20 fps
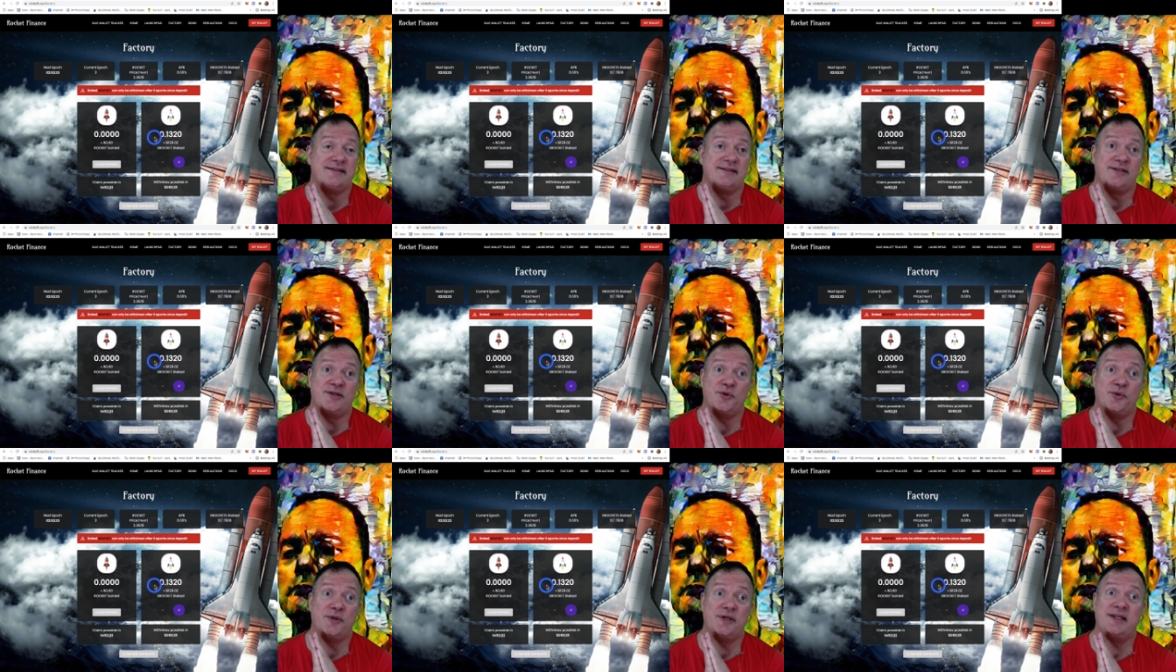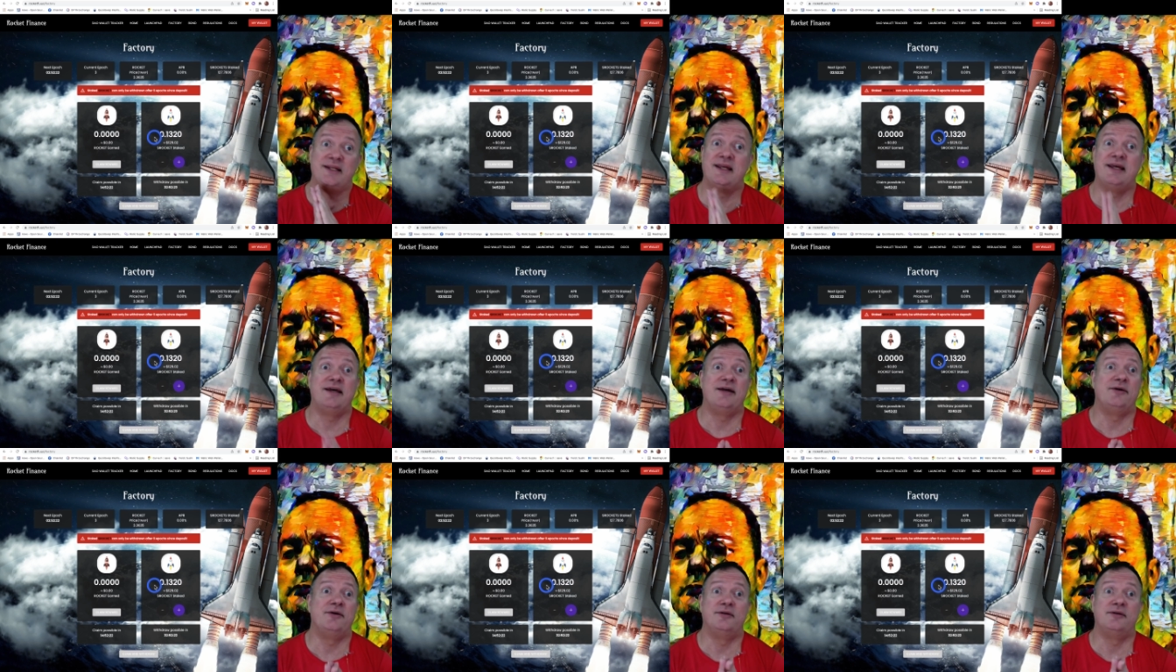going
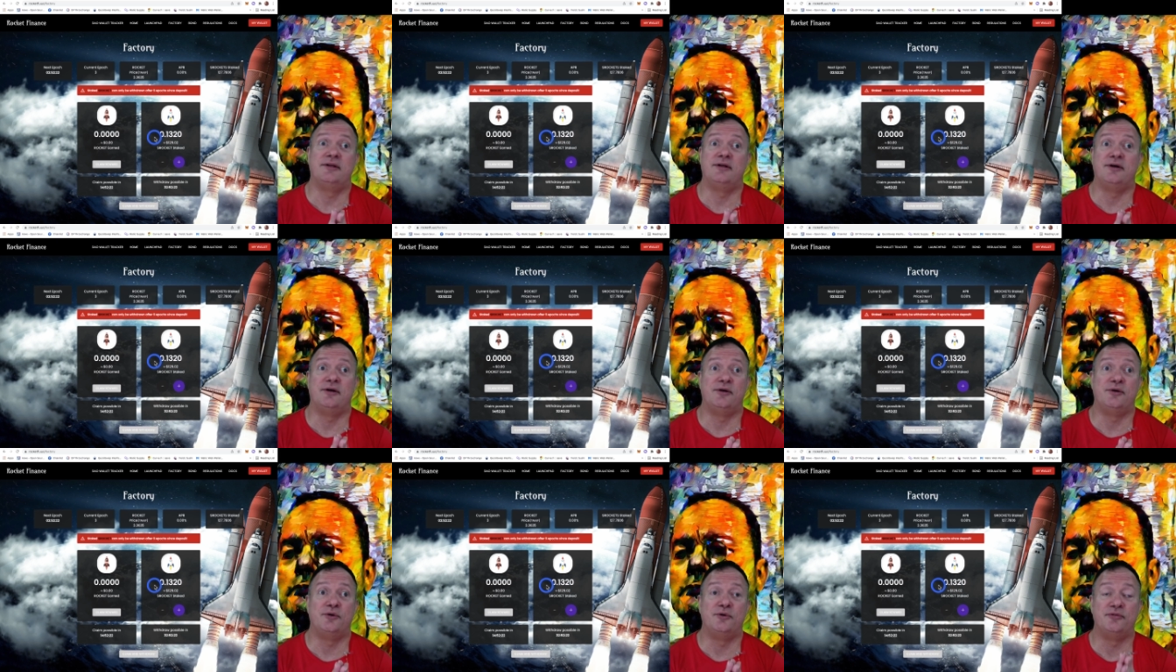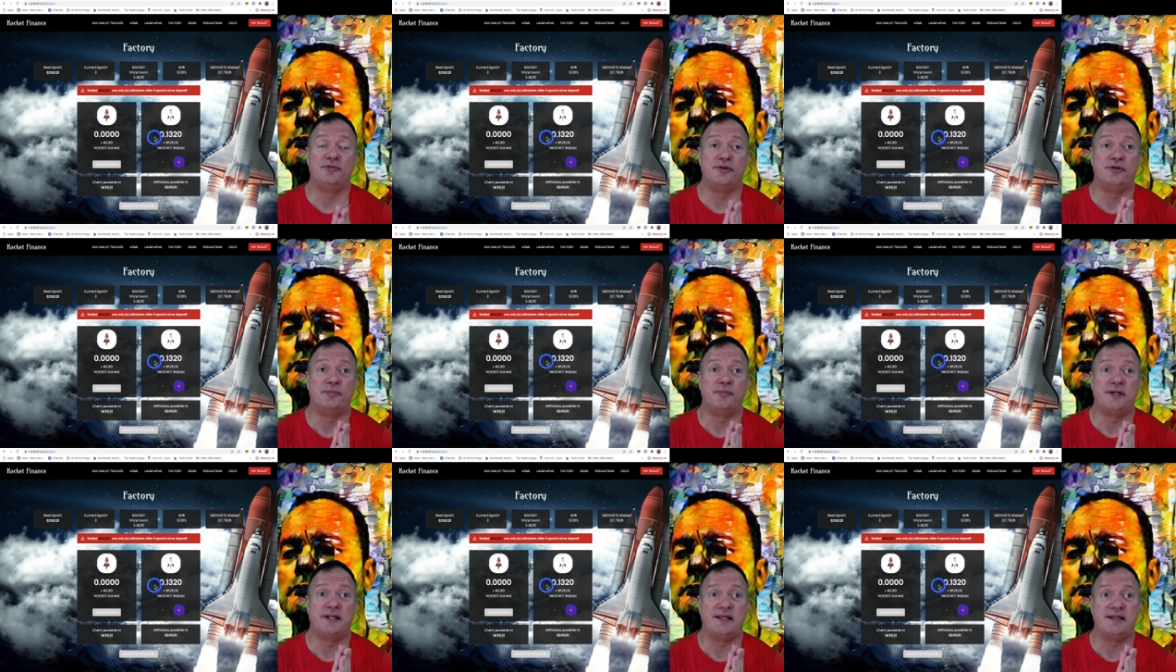down all over
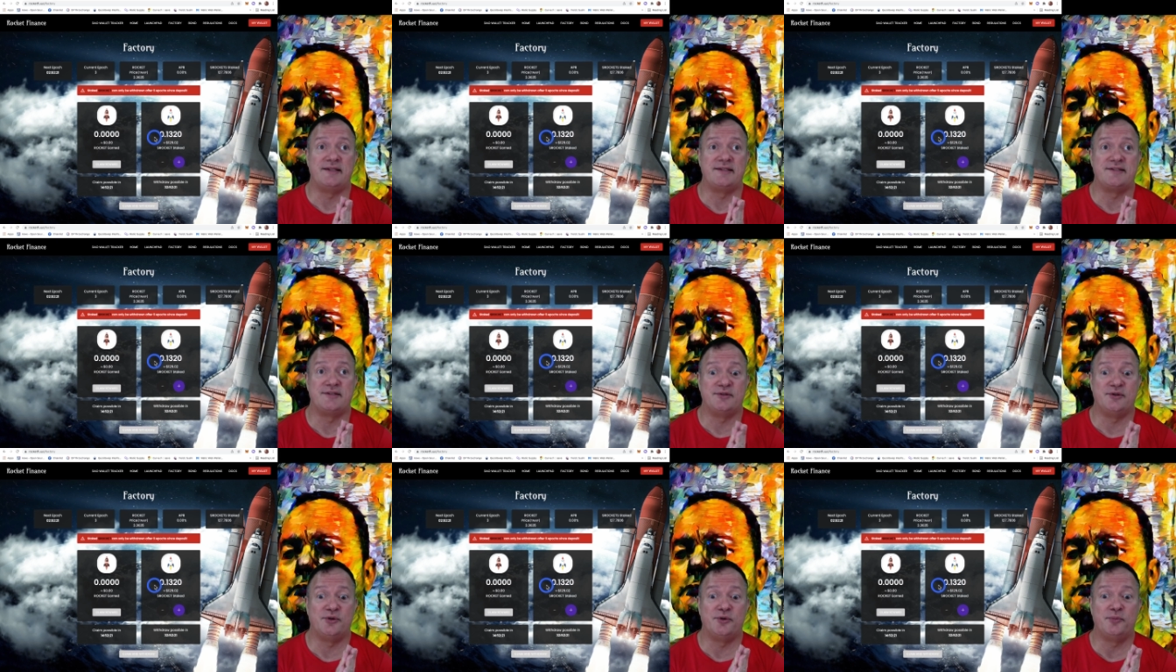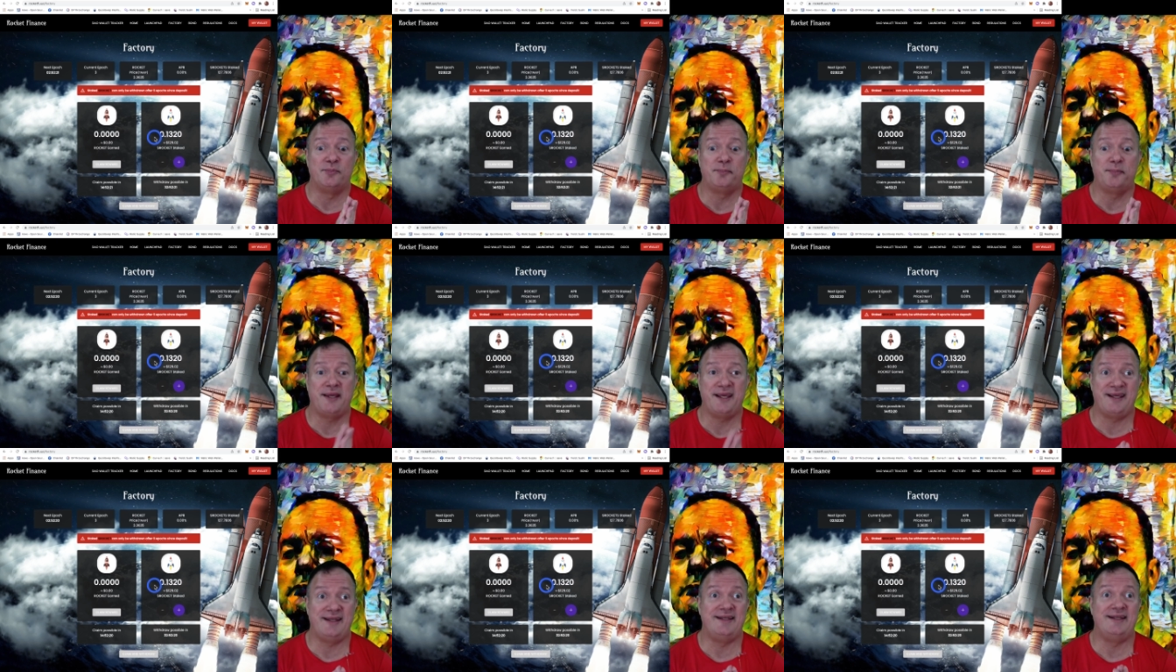the place. So don't
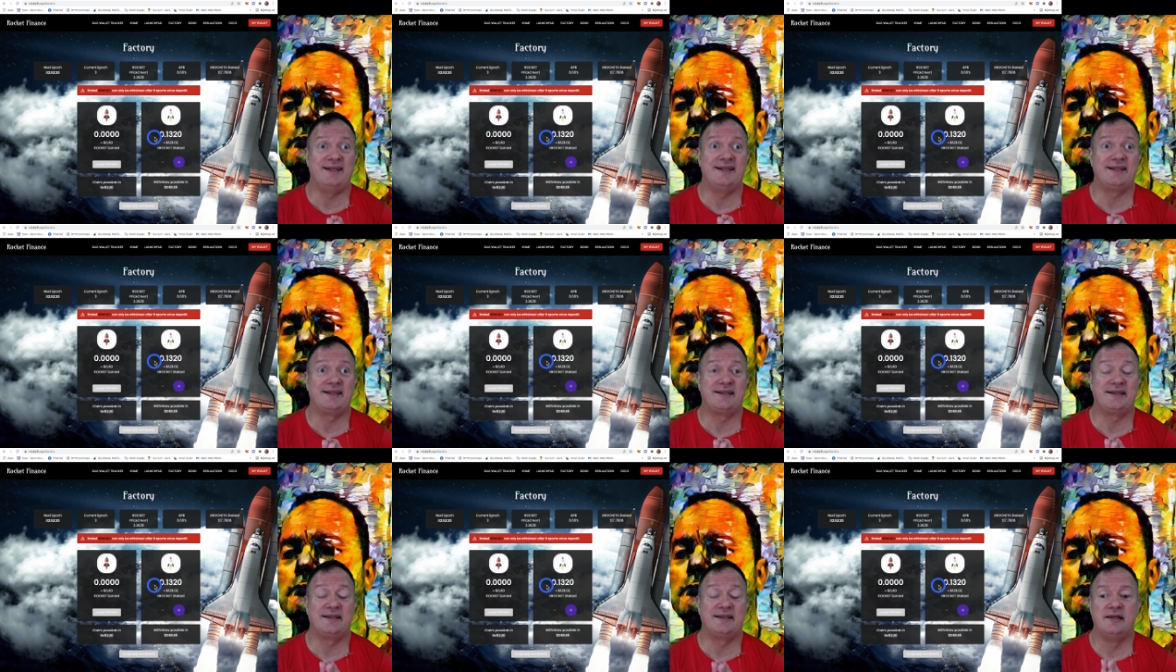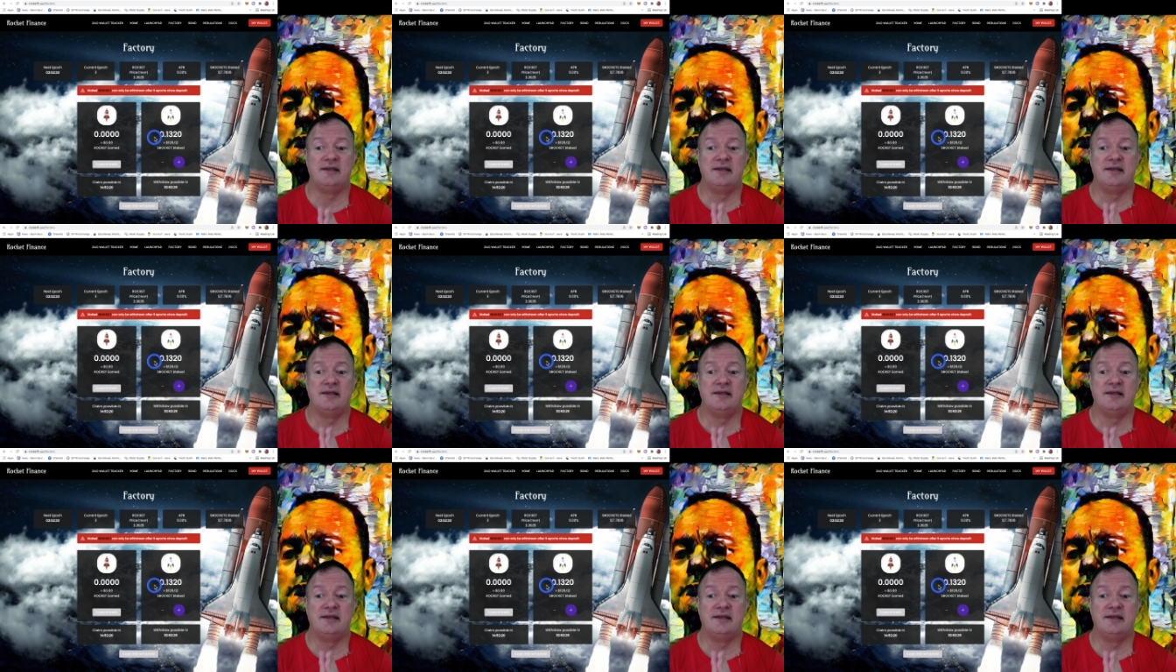panic.